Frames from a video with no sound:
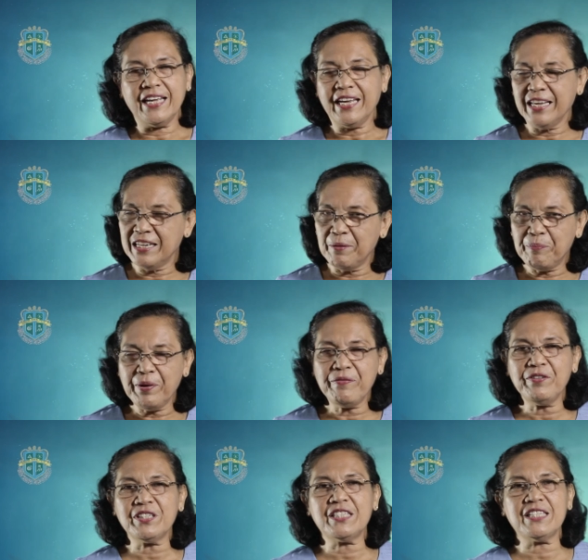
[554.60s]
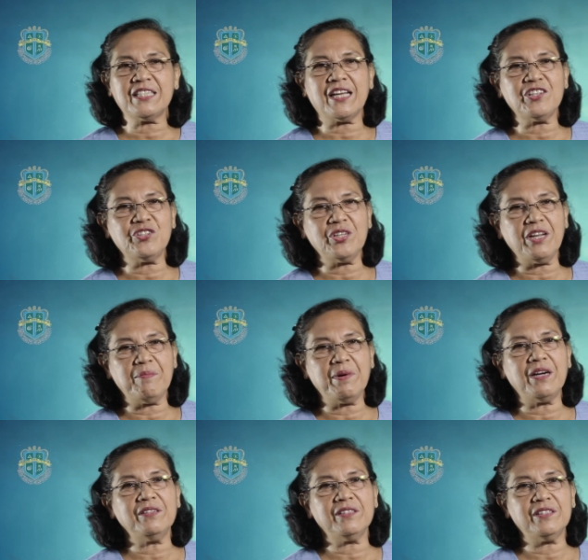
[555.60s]
in the previous discussion
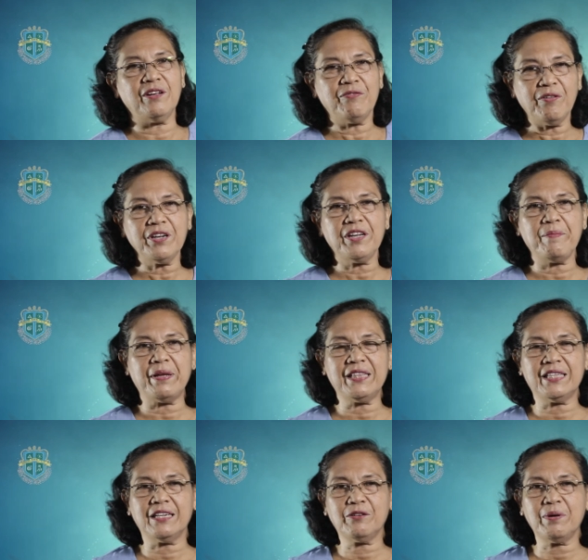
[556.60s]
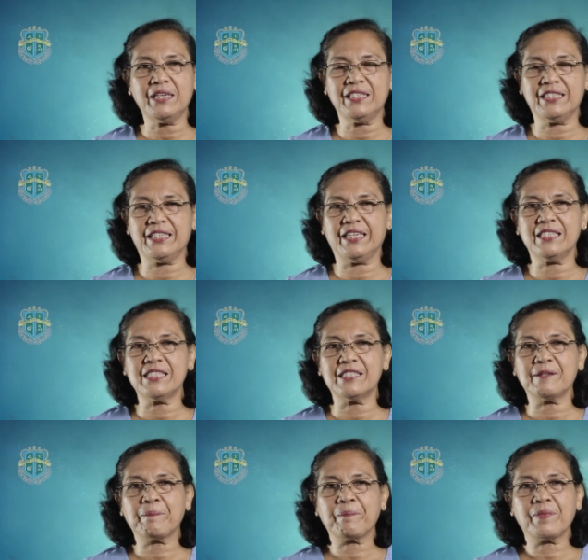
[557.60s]
about the fundamental
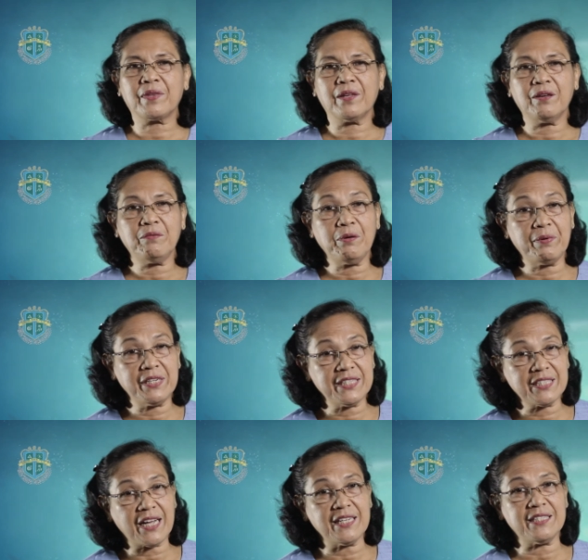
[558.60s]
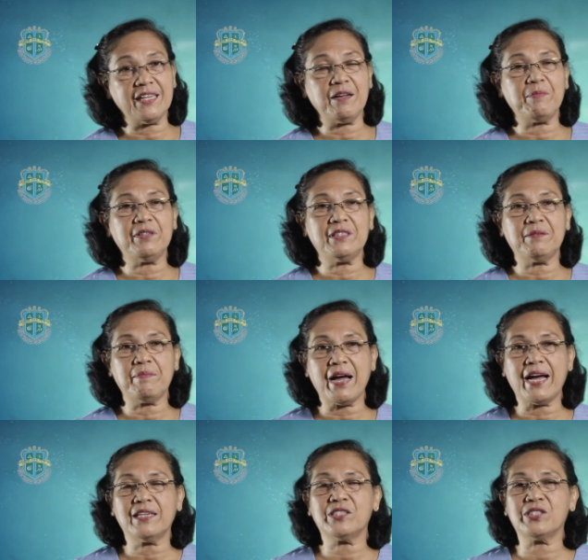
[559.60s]
quantities, we were discussing about the
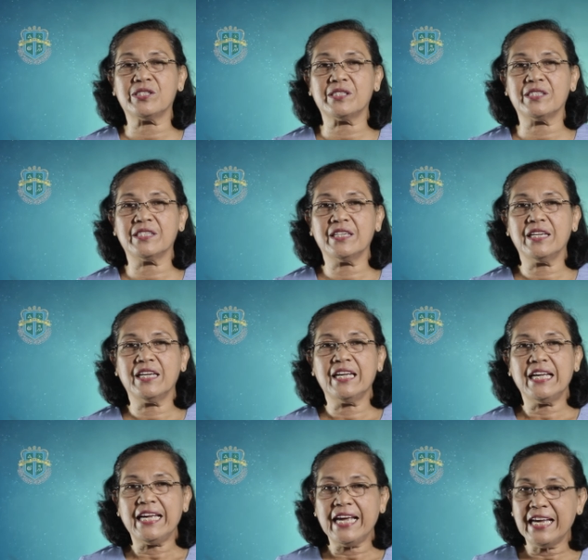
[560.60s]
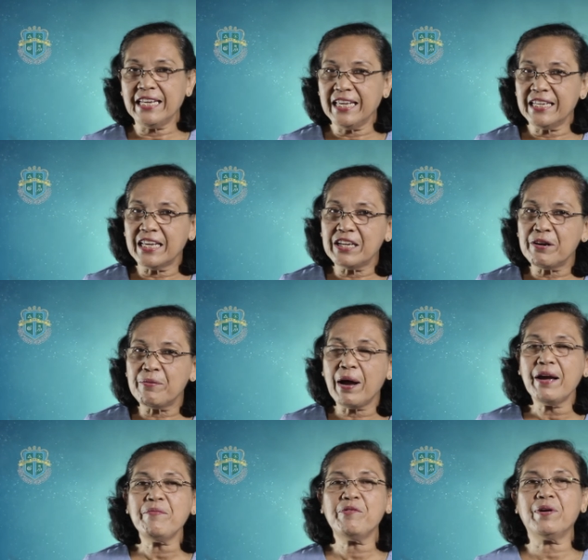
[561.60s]
mass. And in the
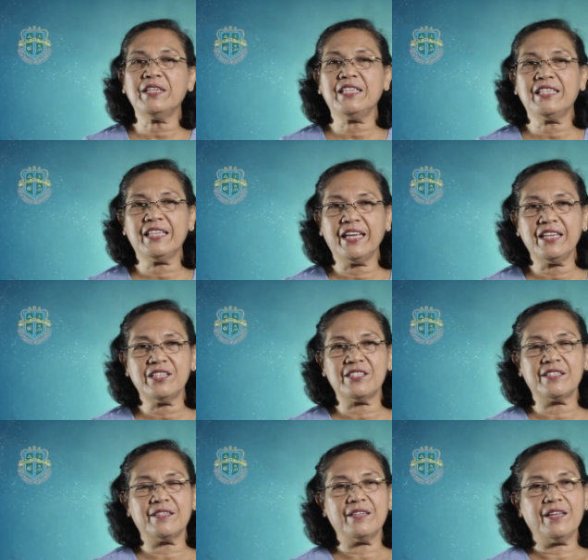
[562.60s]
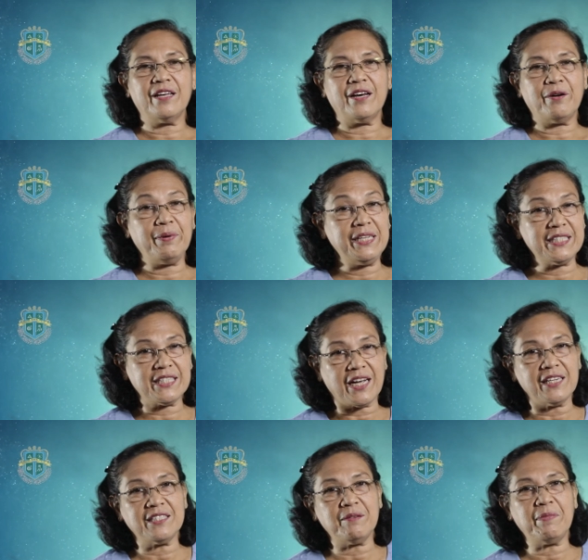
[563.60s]
derived quantities, we
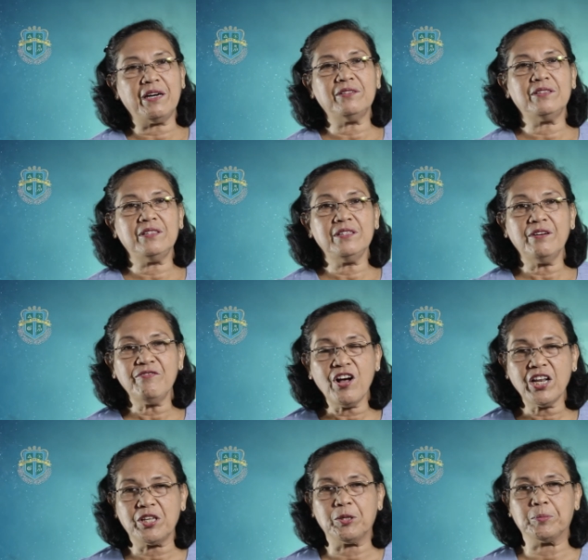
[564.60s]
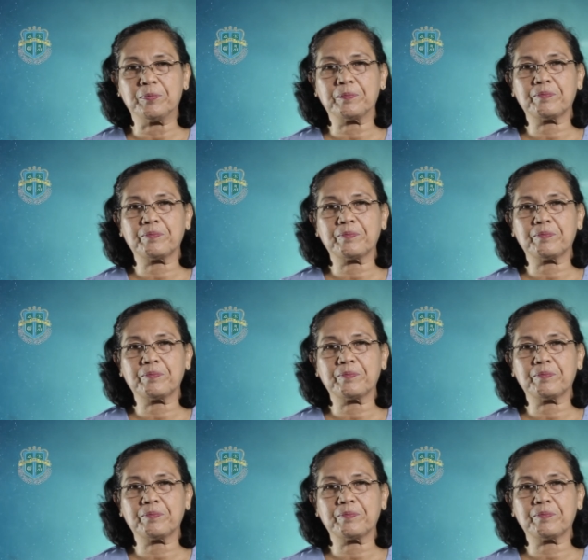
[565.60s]
discuss about the volume.